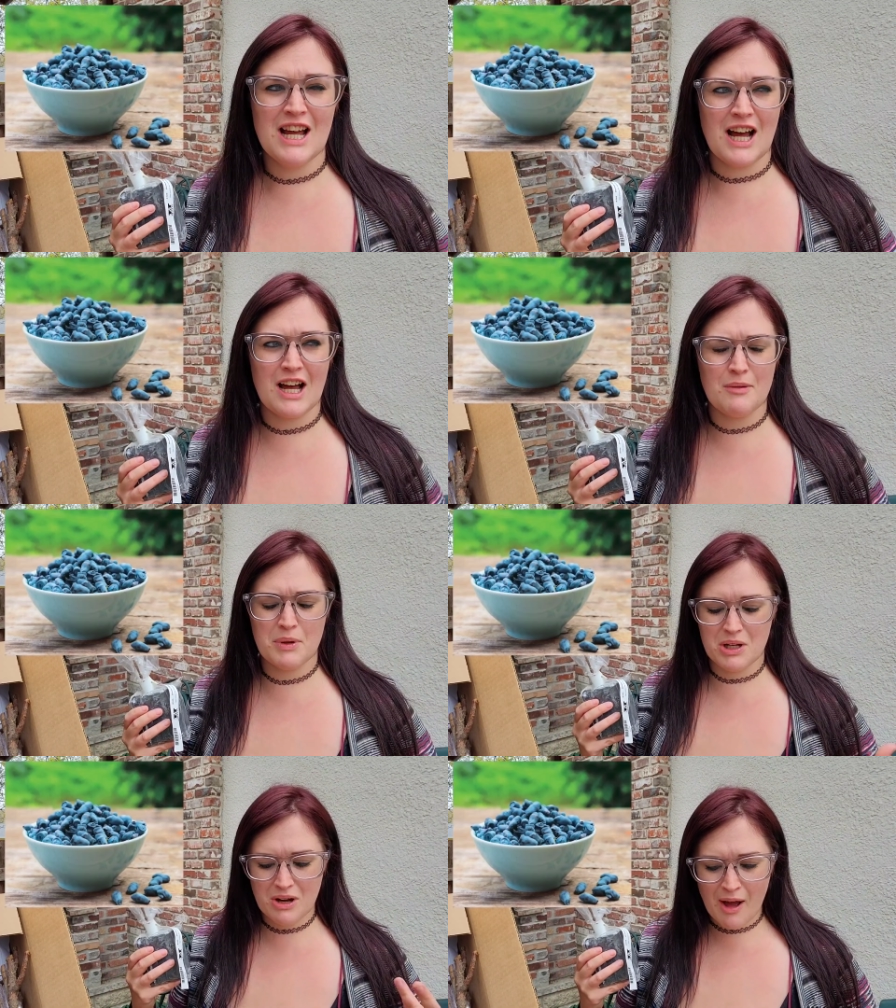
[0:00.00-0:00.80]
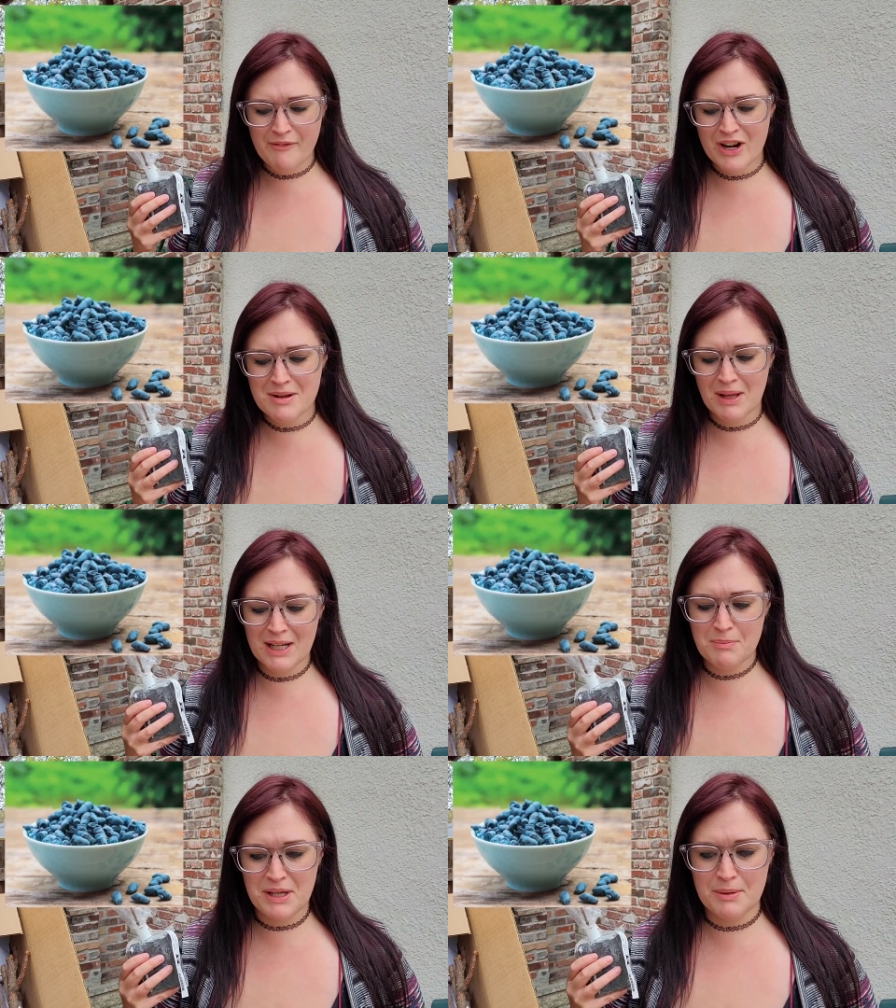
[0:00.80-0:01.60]
Um, not very
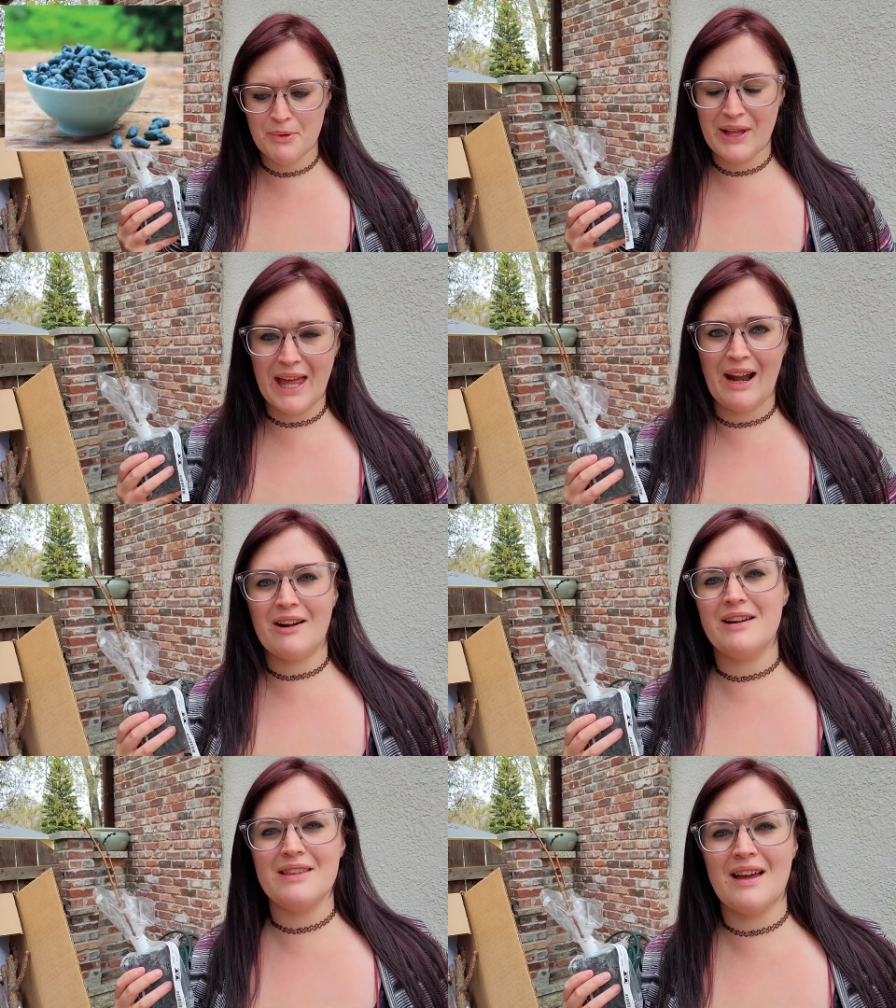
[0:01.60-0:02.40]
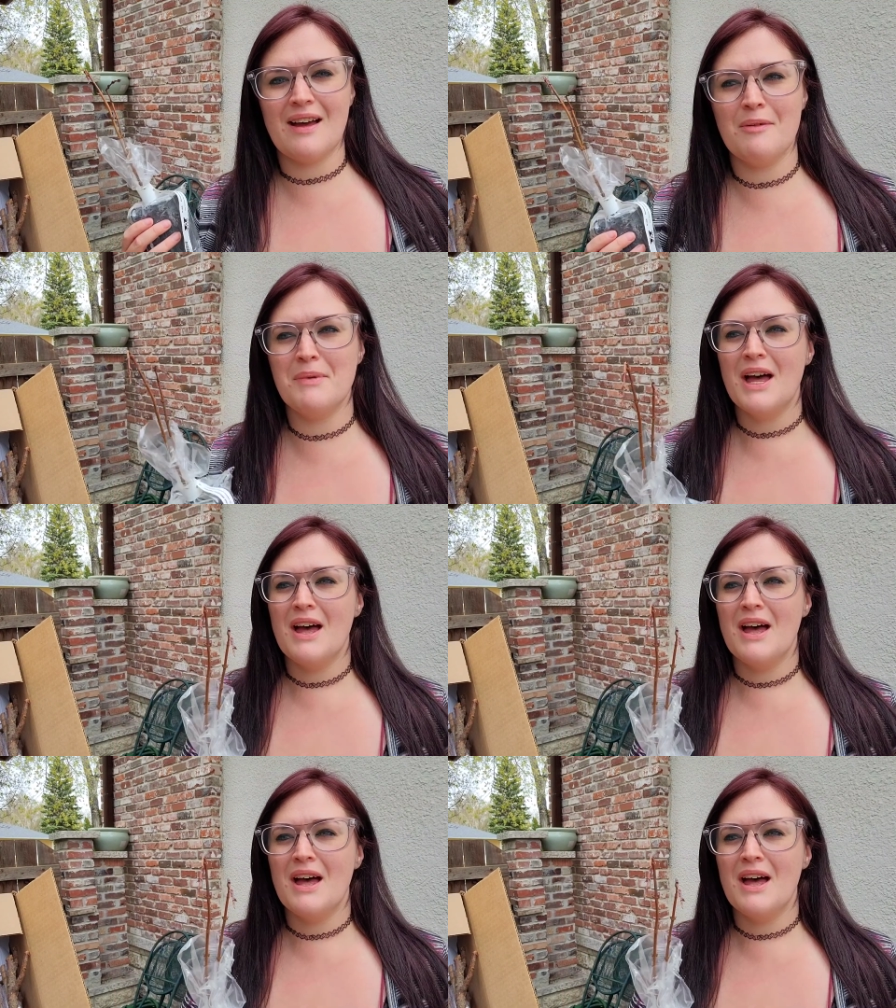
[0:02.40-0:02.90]
many people carry them,